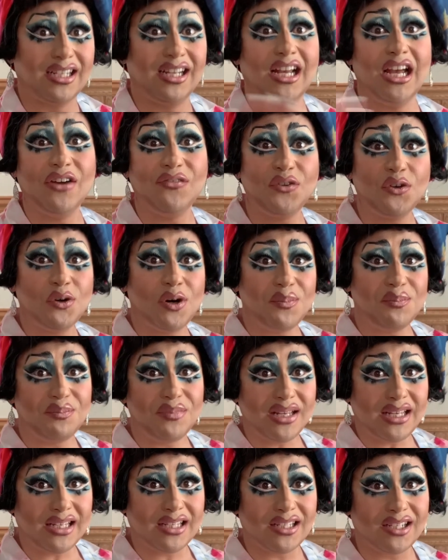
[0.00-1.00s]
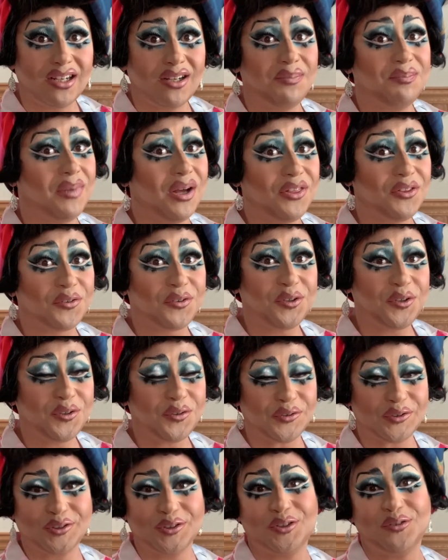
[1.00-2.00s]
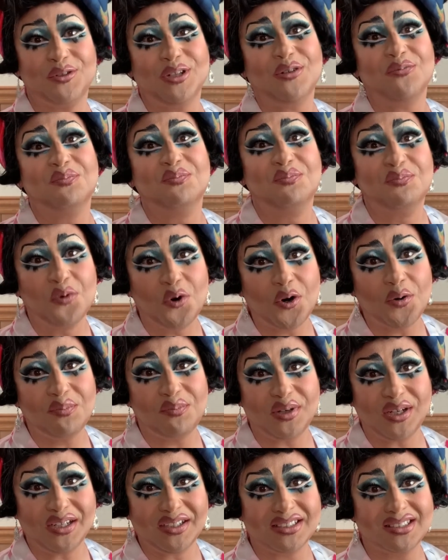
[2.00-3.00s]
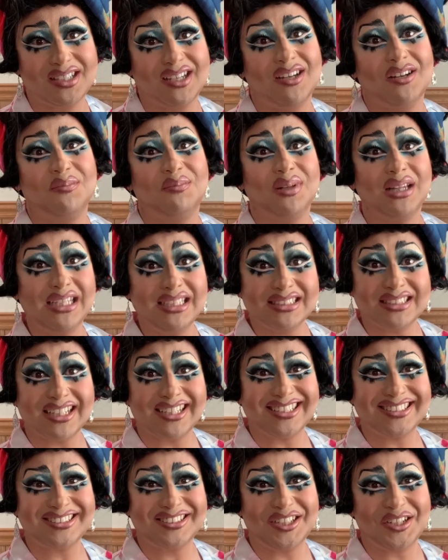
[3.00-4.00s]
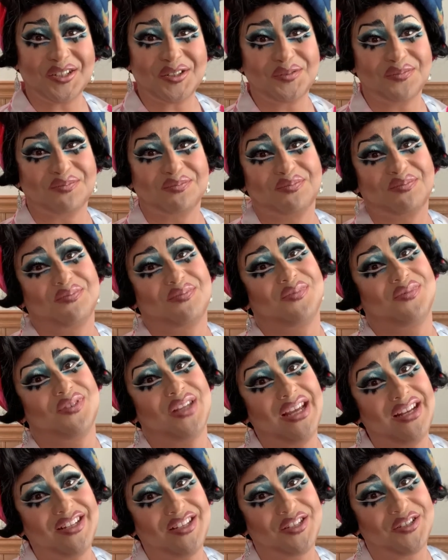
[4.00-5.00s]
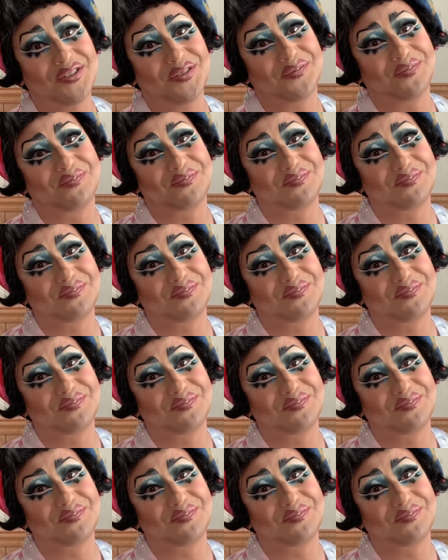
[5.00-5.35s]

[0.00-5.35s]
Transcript: If you want me, Mother Goose, to read more books, please let us know. Thank you.